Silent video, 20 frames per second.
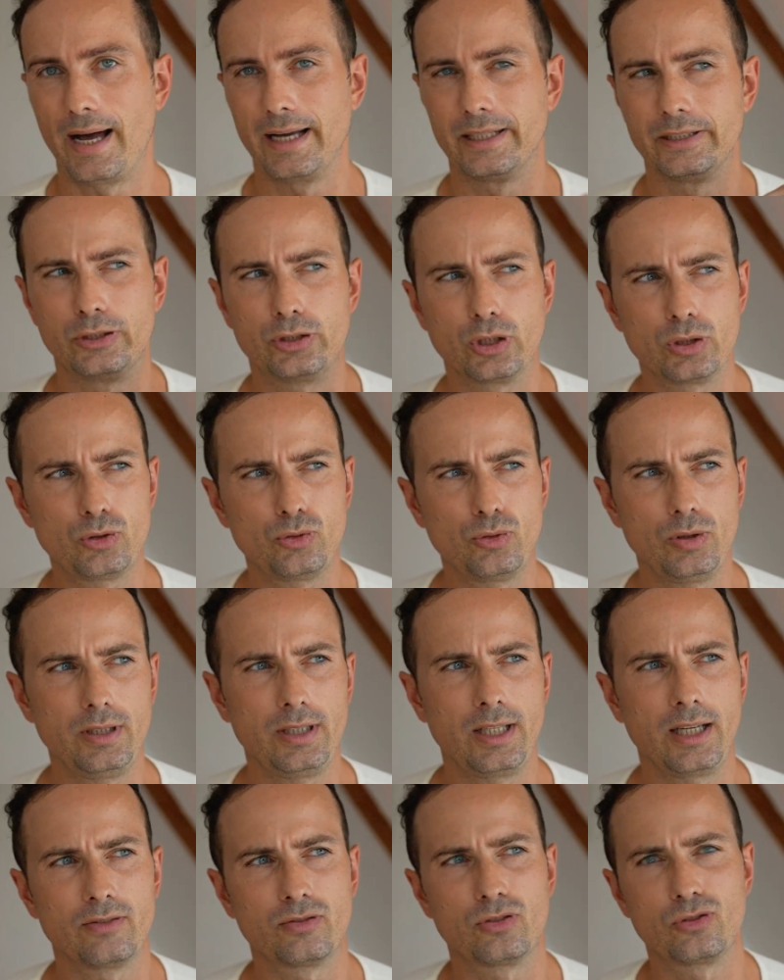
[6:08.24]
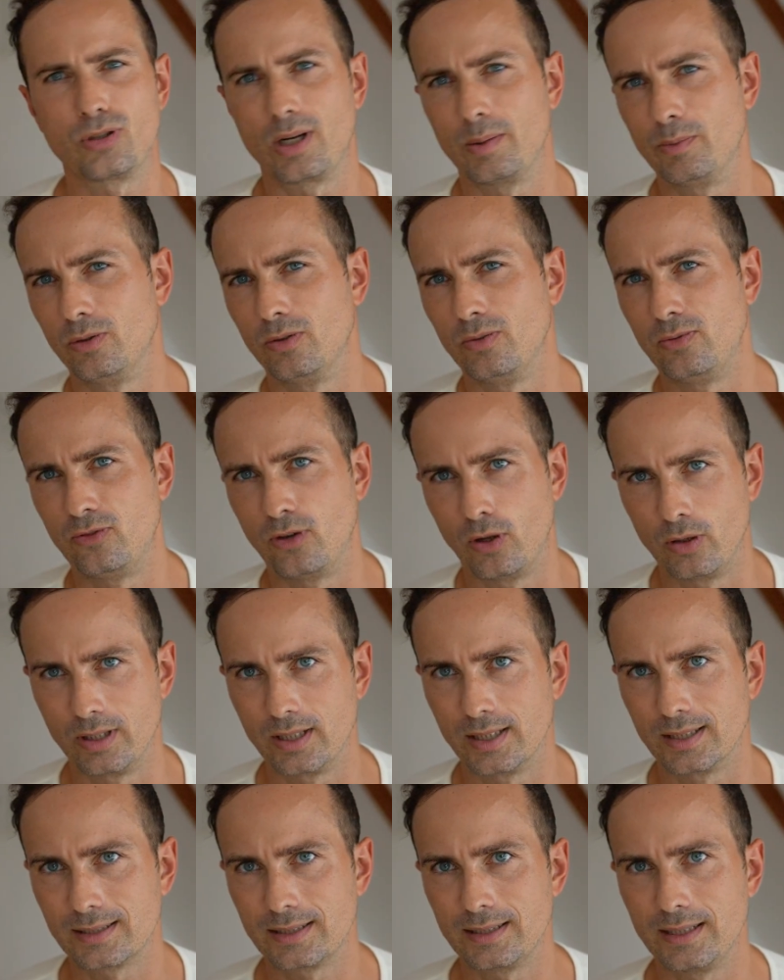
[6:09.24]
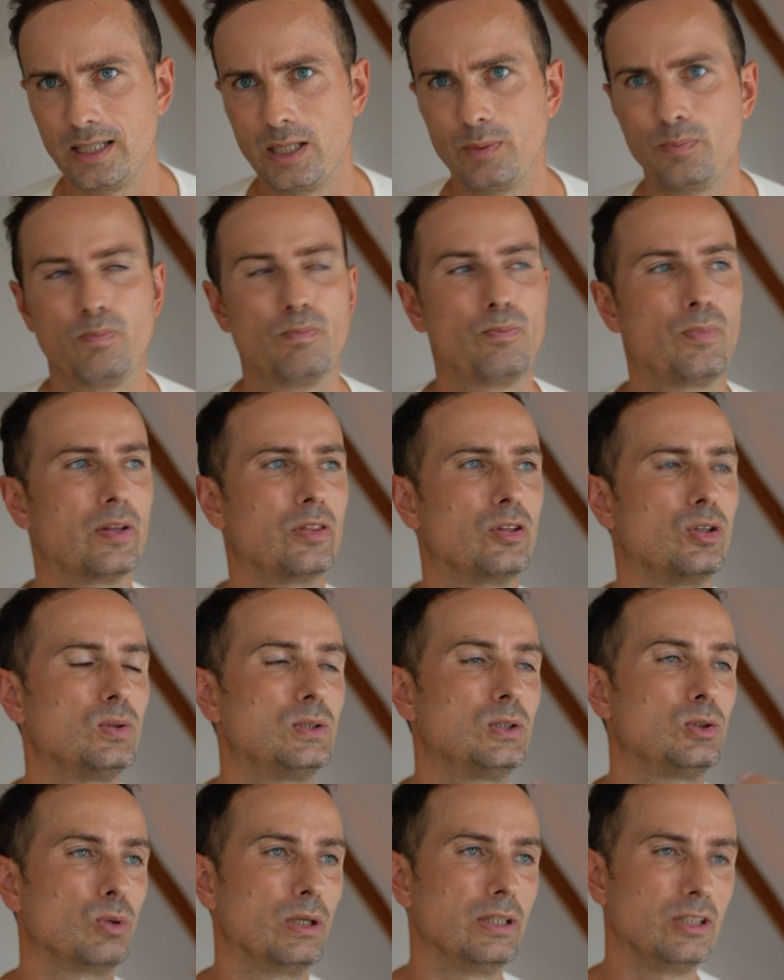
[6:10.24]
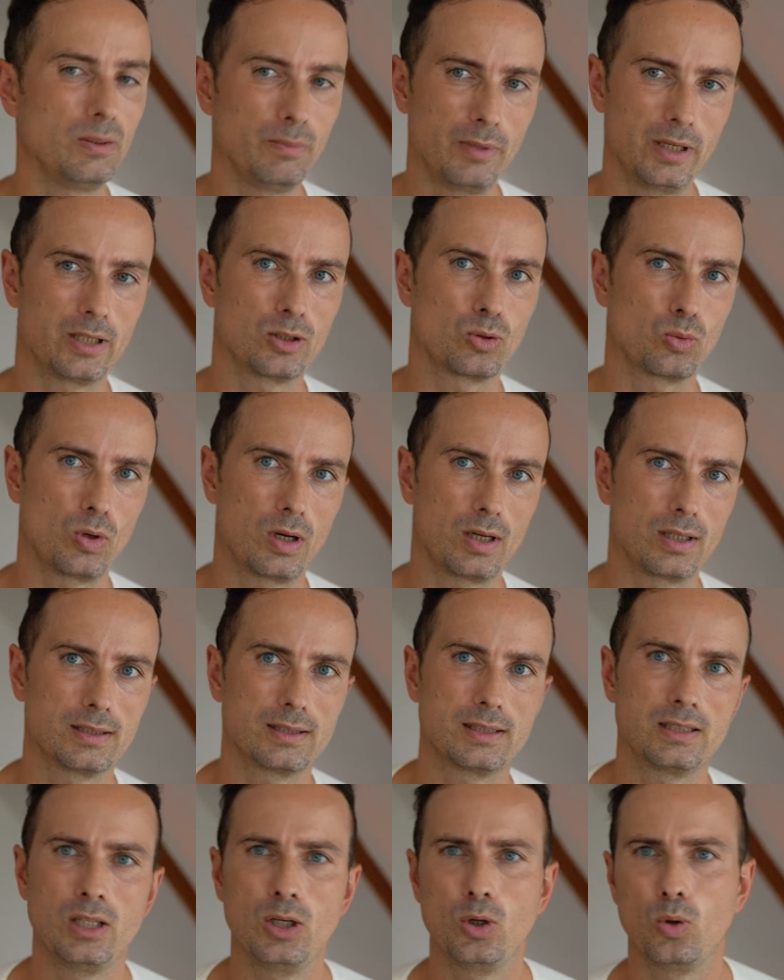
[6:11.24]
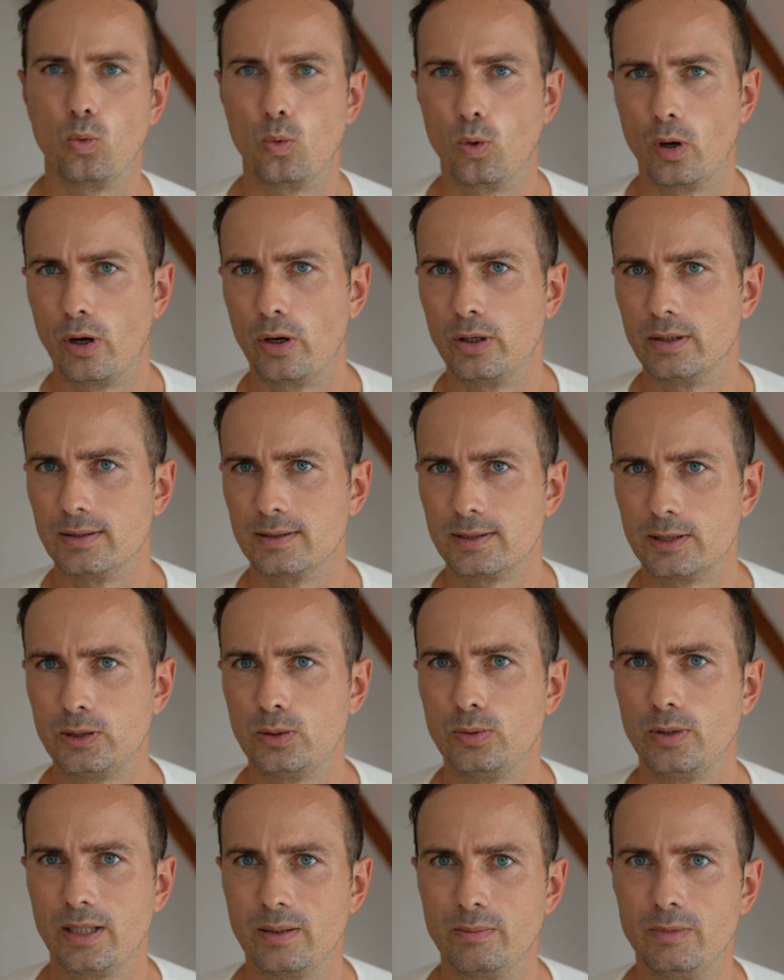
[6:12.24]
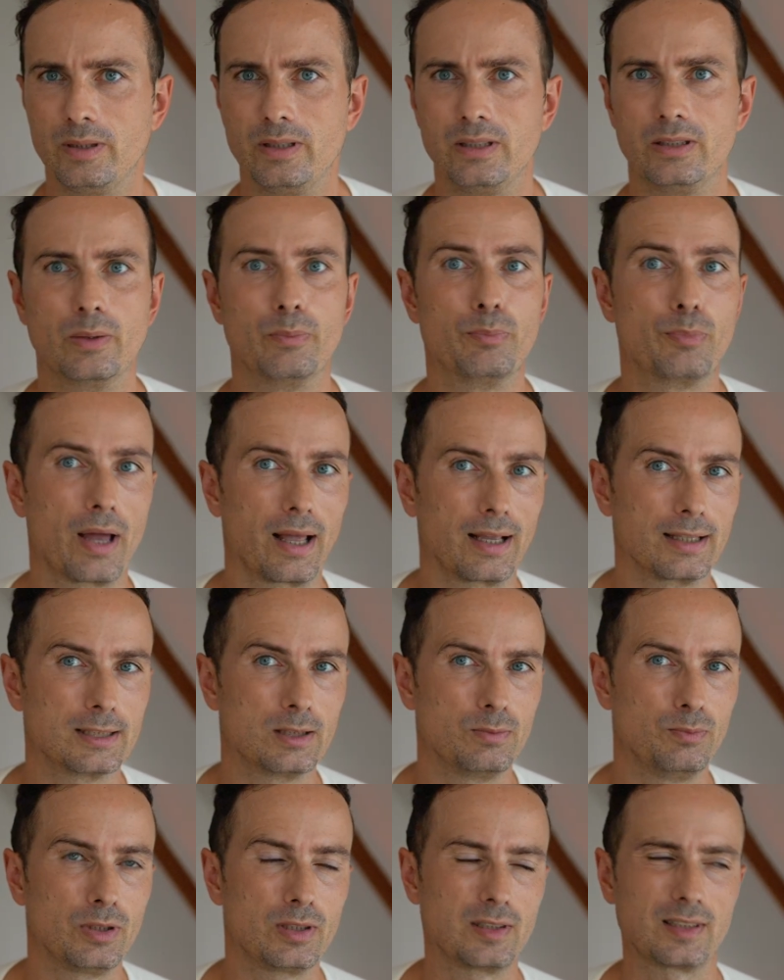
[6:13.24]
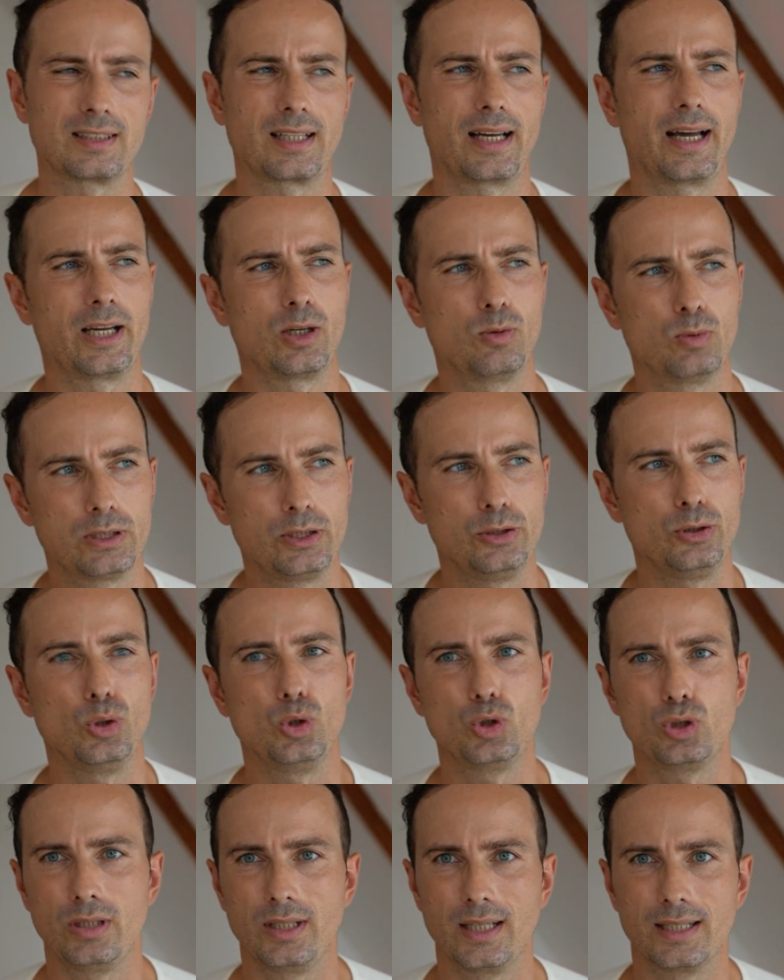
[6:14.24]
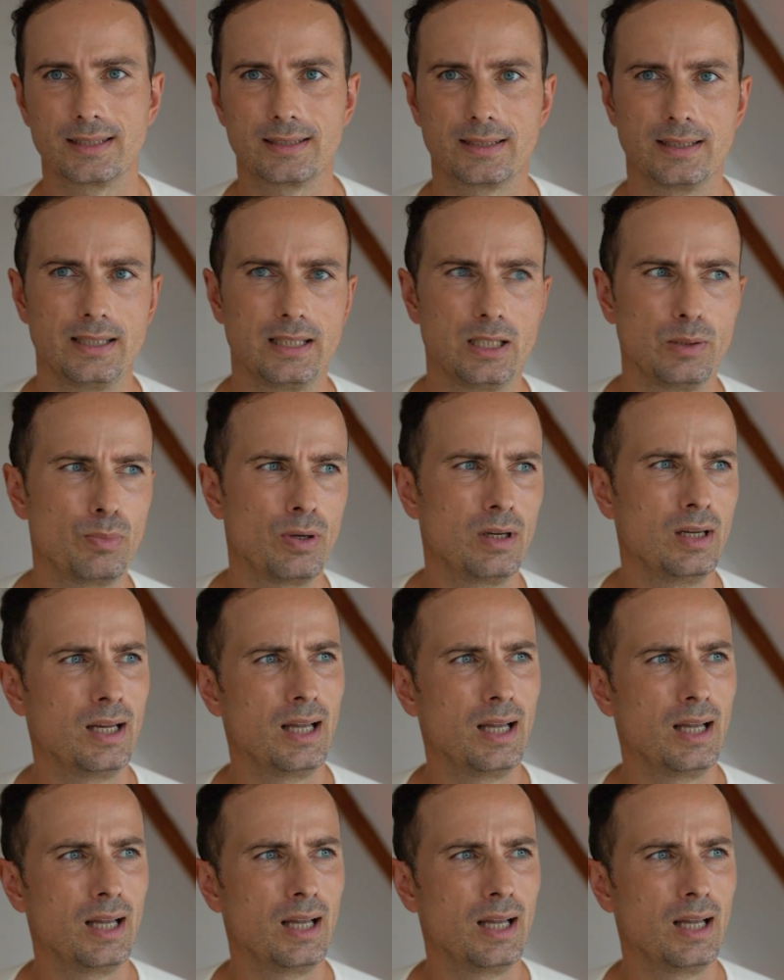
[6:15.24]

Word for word: I don't really have trouble falling asleep, but those 20 minute ones were suiting me the best because I was usually asleep